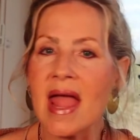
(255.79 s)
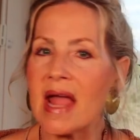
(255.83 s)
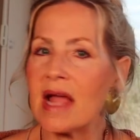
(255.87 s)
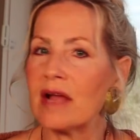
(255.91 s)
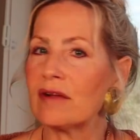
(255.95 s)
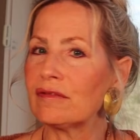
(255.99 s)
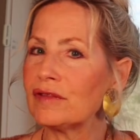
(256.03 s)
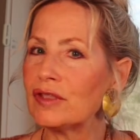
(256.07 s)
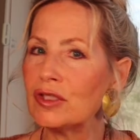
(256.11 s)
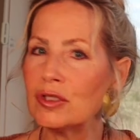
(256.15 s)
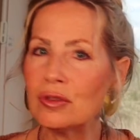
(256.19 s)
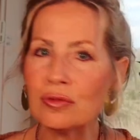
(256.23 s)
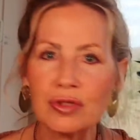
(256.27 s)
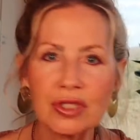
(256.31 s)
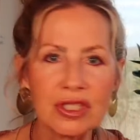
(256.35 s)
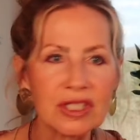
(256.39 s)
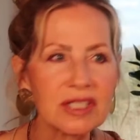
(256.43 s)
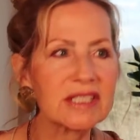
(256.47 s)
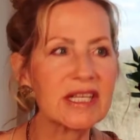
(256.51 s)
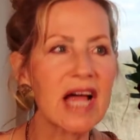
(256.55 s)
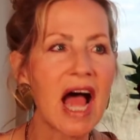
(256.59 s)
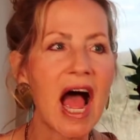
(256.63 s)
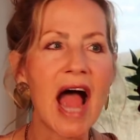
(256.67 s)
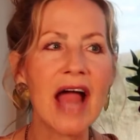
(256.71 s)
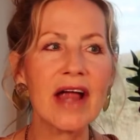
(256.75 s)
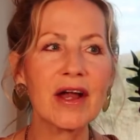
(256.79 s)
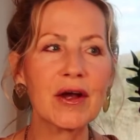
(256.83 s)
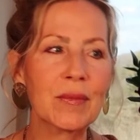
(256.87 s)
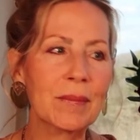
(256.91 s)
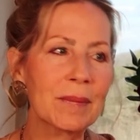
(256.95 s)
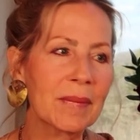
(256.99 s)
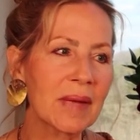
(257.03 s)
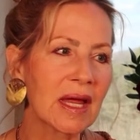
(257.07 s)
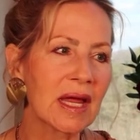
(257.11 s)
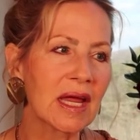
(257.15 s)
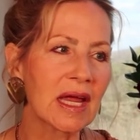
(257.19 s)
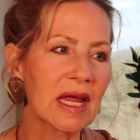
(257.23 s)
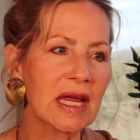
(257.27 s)
if you just hire
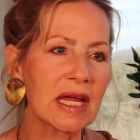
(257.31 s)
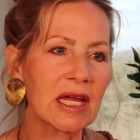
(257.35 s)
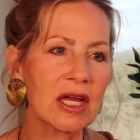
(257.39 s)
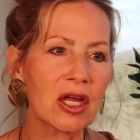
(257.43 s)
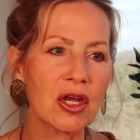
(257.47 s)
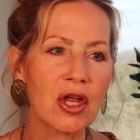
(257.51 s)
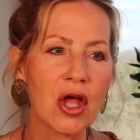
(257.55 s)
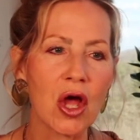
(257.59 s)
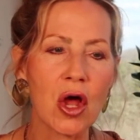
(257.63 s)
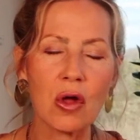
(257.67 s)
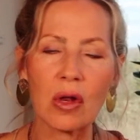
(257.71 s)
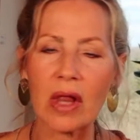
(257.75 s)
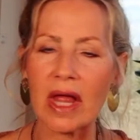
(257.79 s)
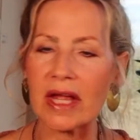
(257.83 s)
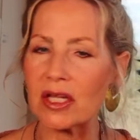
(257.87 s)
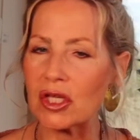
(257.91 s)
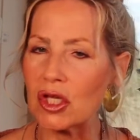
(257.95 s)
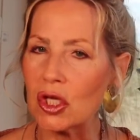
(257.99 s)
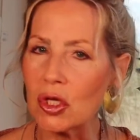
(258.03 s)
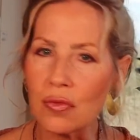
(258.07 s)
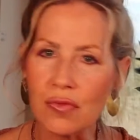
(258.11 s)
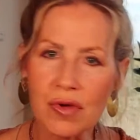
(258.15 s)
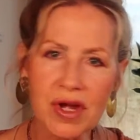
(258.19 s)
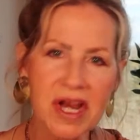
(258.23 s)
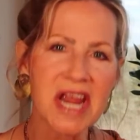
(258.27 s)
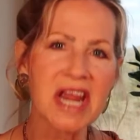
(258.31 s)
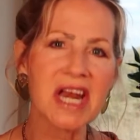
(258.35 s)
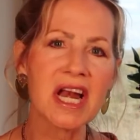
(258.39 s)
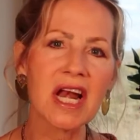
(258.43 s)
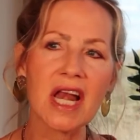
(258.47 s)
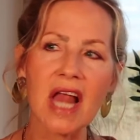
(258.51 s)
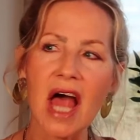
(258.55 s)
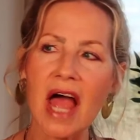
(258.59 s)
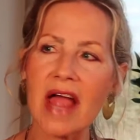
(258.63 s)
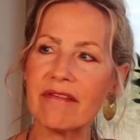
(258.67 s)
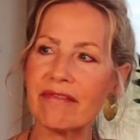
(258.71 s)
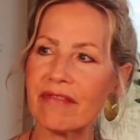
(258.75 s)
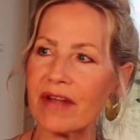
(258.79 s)
me, you know, like you need a
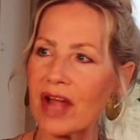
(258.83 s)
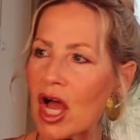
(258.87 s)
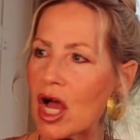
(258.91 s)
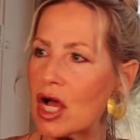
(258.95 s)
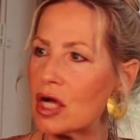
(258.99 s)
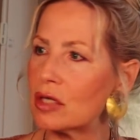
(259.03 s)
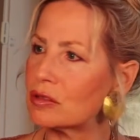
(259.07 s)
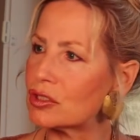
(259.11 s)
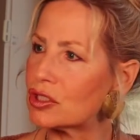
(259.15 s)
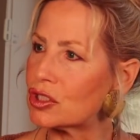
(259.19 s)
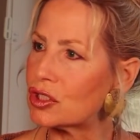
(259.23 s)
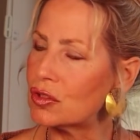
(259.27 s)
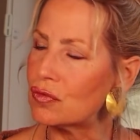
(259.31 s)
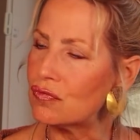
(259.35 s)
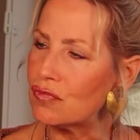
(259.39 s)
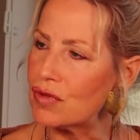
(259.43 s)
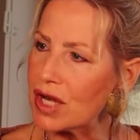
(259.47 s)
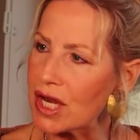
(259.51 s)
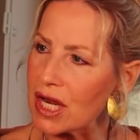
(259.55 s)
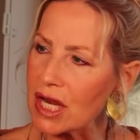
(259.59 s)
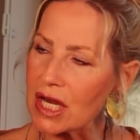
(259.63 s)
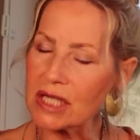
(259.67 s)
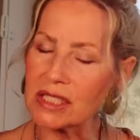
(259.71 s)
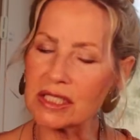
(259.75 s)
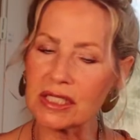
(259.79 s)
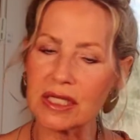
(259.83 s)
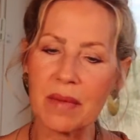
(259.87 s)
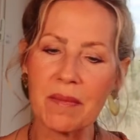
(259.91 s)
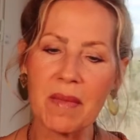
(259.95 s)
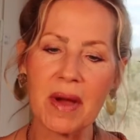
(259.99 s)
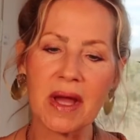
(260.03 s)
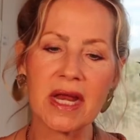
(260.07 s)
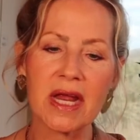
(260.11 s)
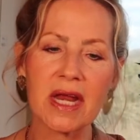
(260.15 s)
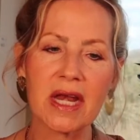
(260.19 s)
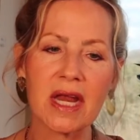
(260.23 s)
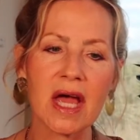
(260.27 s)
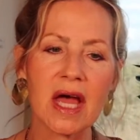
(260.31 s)
life coach, you need
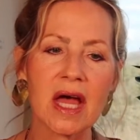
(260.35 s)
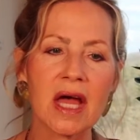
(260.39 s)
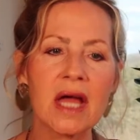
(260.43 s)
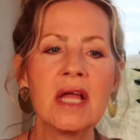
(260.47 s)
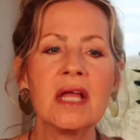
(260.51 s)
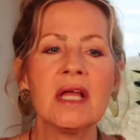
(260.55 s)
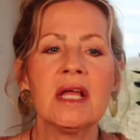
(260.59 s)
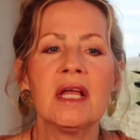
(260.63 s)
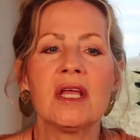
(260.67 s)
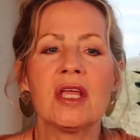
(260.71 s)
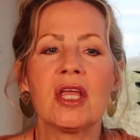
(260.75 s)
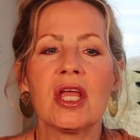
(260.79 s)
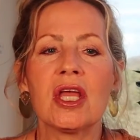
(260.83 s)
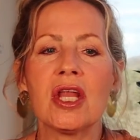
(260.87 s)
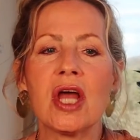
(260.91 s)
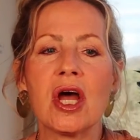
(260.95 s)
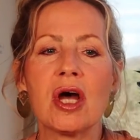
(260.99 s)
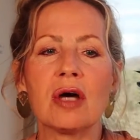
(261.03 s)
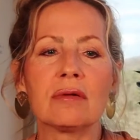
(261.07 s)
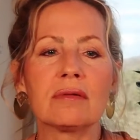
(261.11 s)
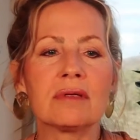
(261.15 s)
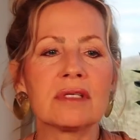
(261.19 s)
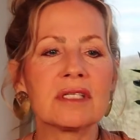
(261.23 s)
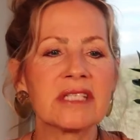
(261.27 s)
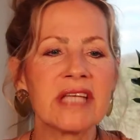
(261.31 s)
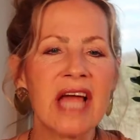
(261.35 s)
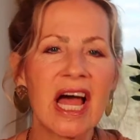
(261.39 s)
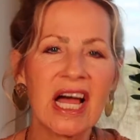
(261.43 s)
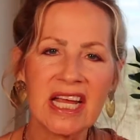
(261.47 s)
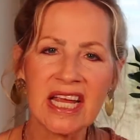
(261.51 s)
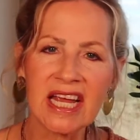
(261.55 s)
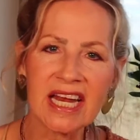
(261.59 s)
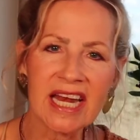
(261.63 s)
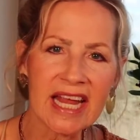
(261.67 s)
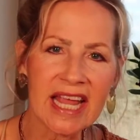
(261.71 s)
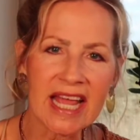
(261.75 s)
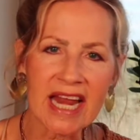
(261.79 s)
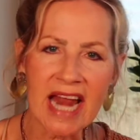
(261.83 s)
somebody to, you know,
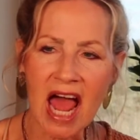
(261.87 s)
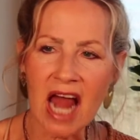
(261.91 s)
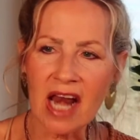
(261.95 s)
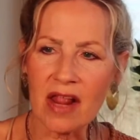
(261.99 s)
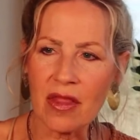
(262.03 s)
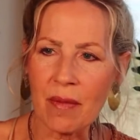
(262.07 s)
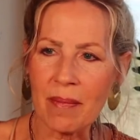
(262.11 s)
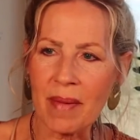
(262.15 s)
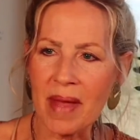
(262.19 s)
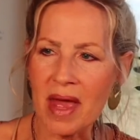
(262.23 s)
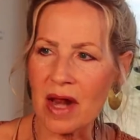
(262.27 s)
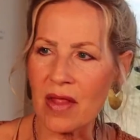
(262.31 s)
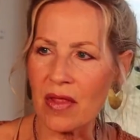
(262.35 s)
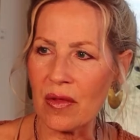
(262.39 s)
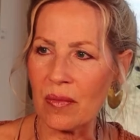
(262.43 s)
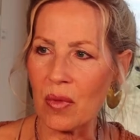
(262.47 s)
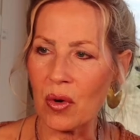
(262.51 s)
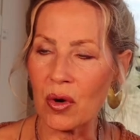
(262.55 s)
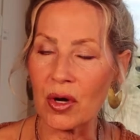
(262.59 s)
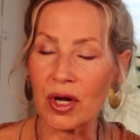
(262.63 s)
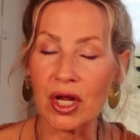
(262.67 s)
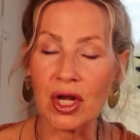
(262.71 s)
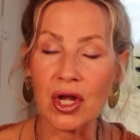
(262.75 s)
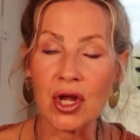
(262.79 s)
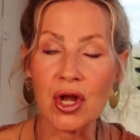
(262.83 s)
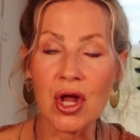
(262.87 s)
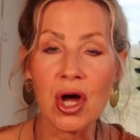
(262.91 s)
tell you to get out of the bed in the morning.